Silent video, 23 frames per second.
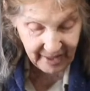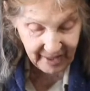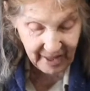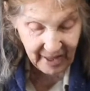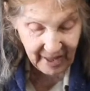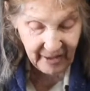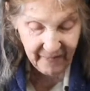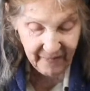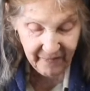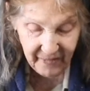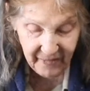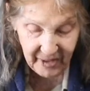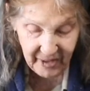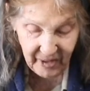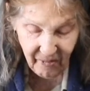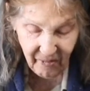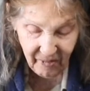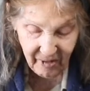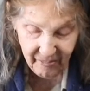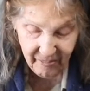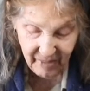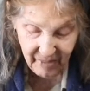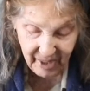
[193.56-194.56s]

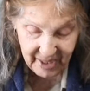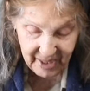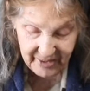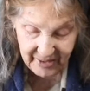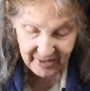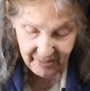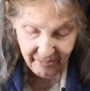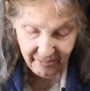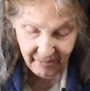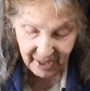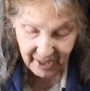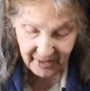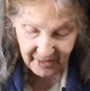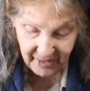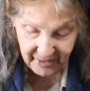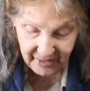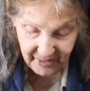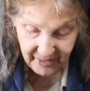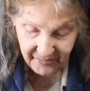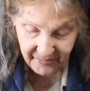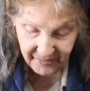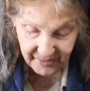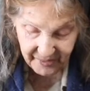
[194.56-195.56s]
Vera May, the
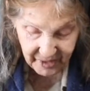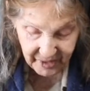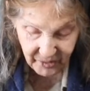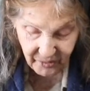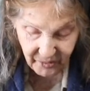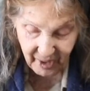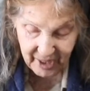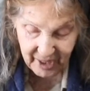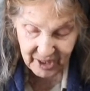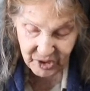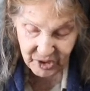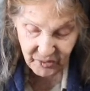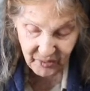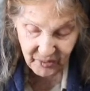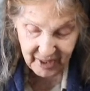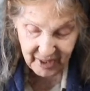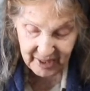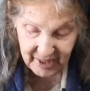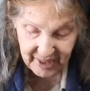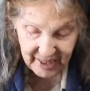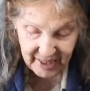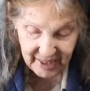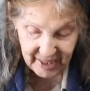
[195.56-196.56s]
mother,
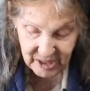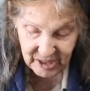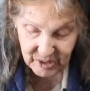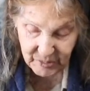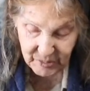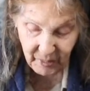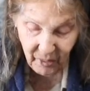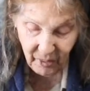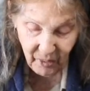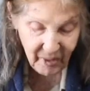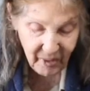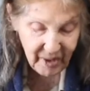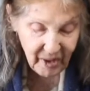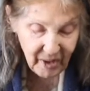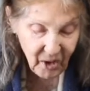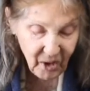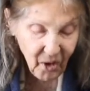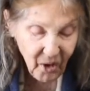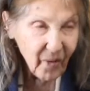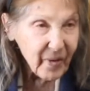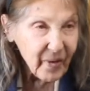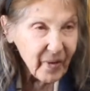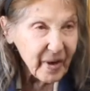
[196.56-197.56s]
graduated as poet
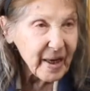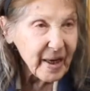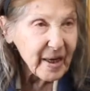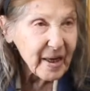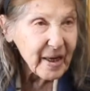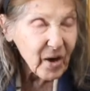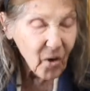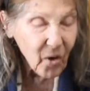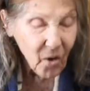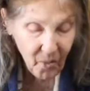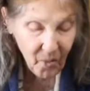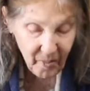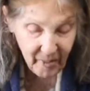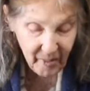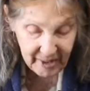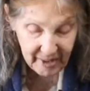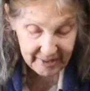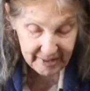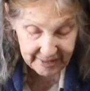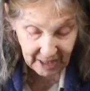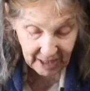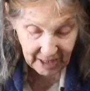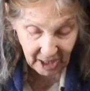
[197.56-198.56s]
laureate at
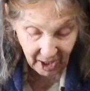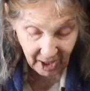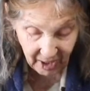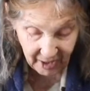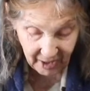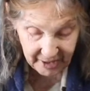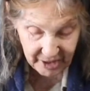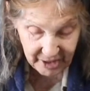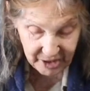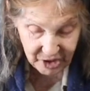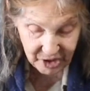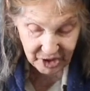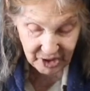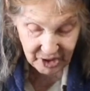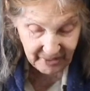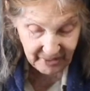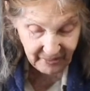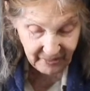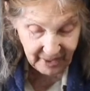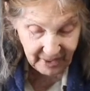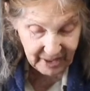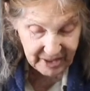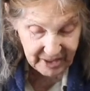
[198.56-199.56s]
Oberlin College.
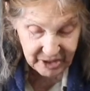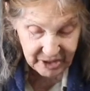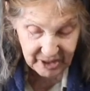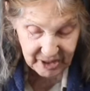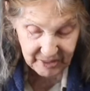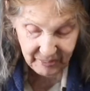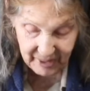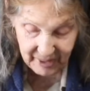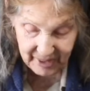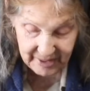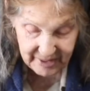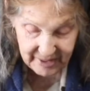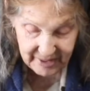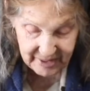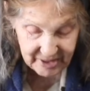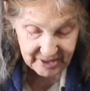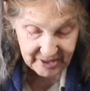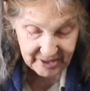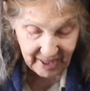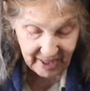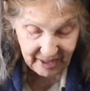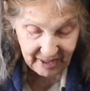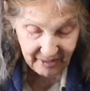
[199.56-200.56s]
She played the
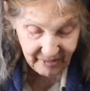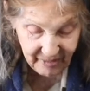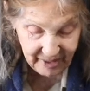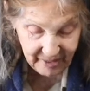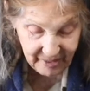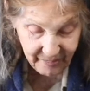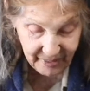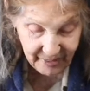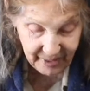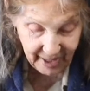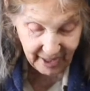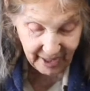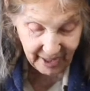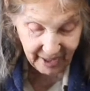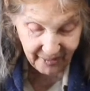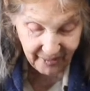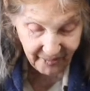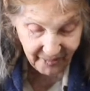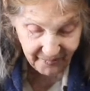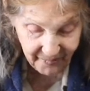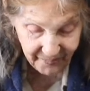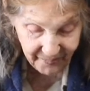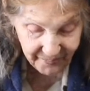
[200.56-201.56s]
Steinway
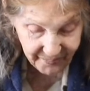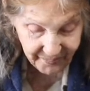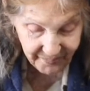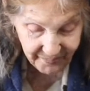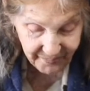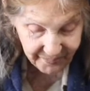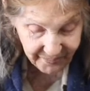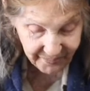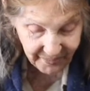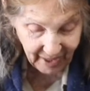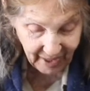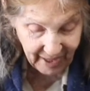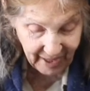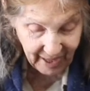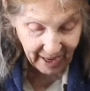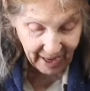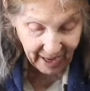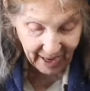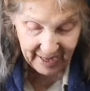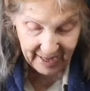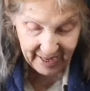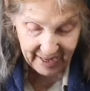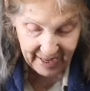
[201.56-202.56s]
piano.
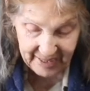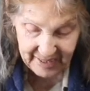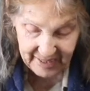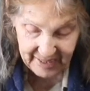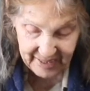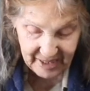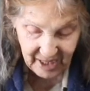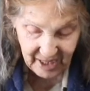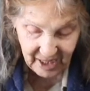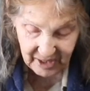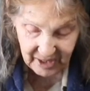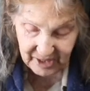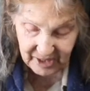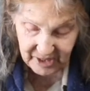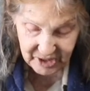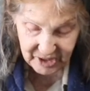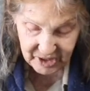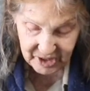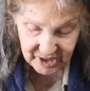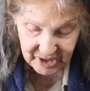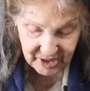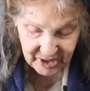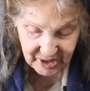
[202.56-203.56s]
I had a younger
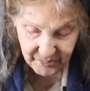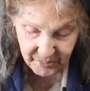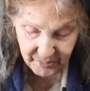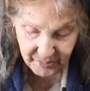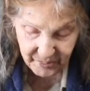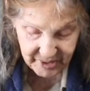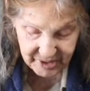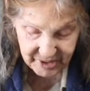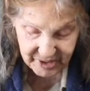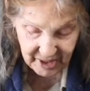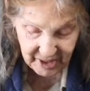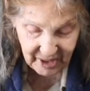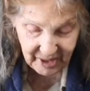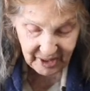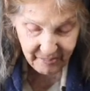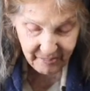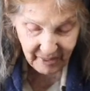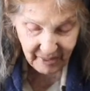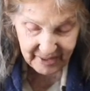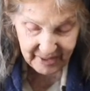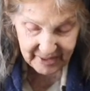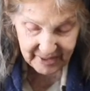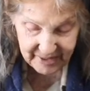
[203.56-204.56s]
sister, Priscilla
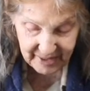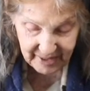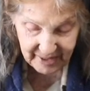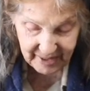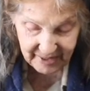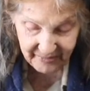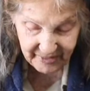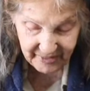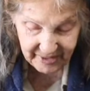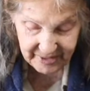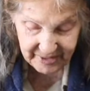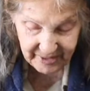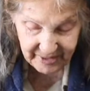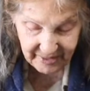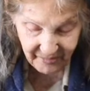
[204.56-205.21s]
Bartevian,